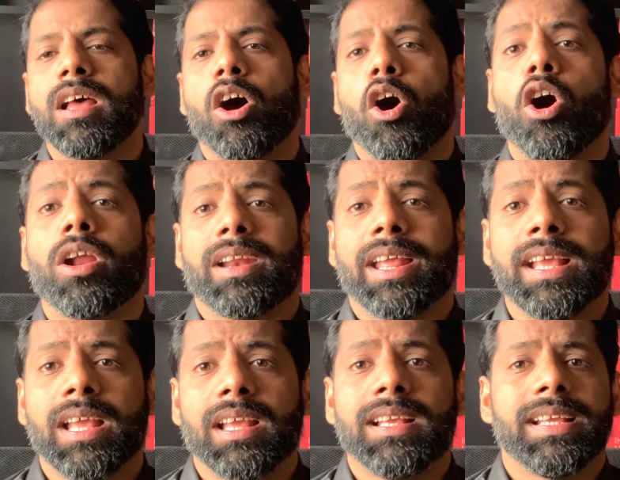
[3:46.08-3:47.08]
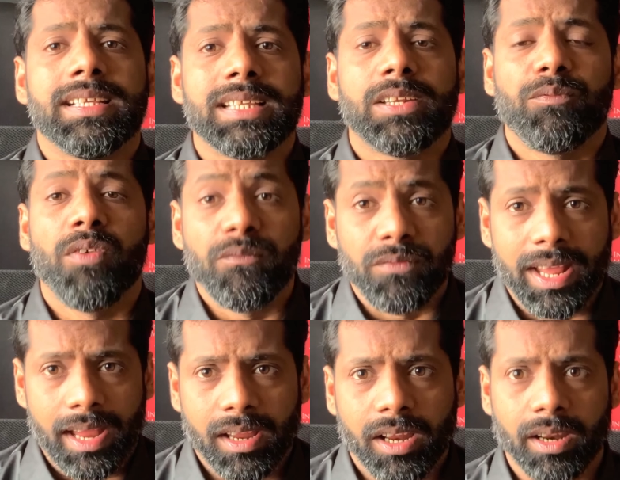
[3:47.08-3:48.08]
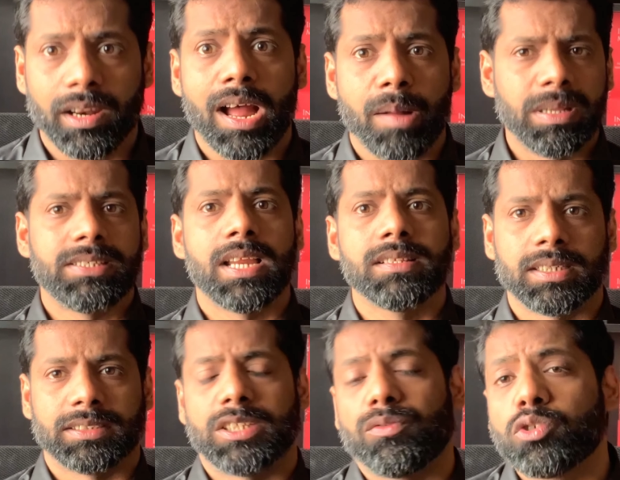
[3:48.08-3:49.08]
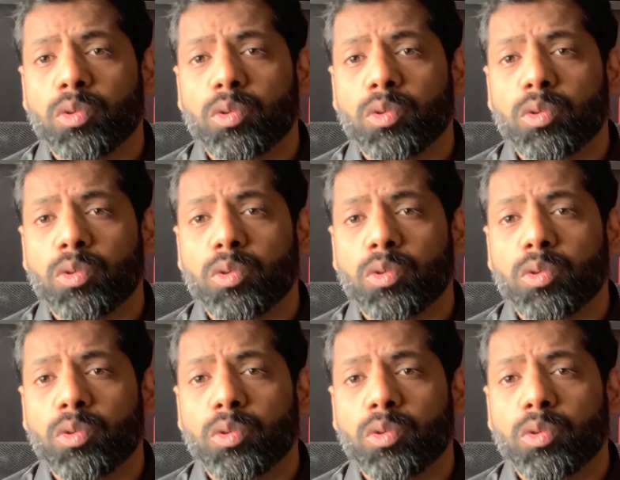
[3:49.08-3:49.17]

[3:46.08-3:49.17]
Or is it 50? Am I still successful?